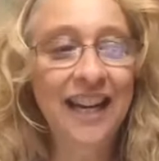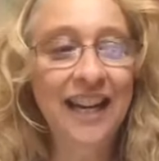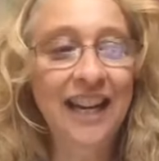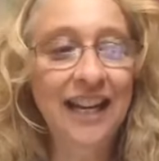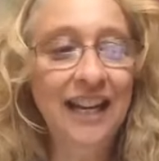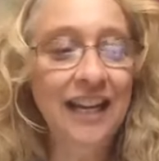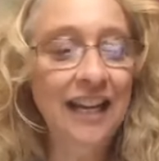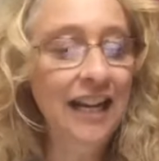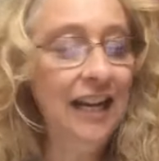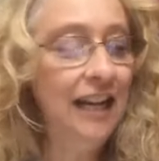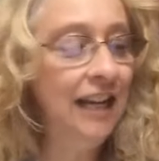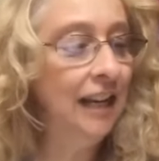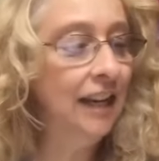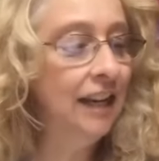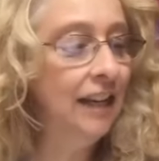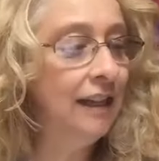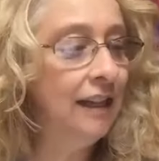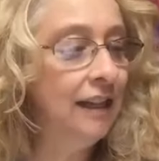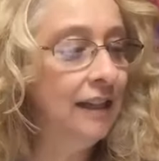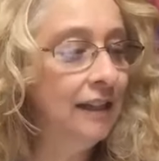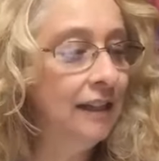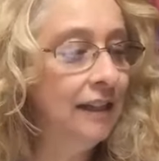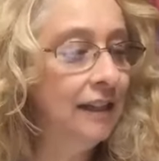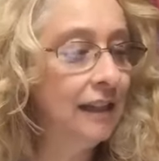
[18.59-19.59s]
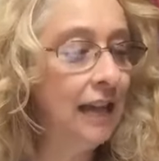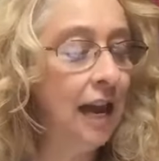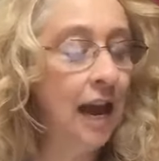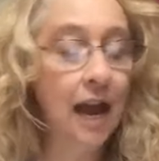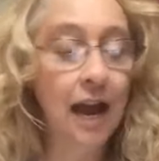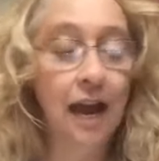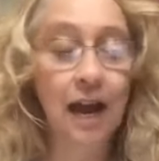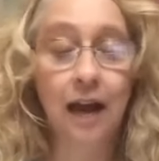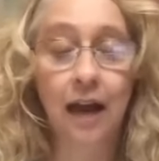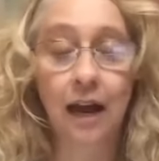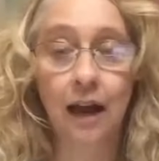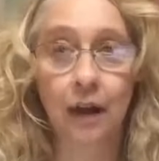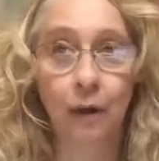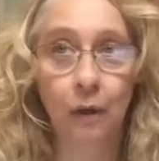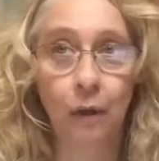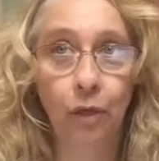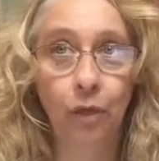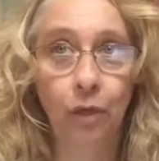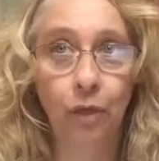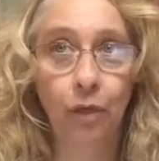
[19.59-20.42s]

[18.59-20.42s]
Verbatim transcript: it is uh,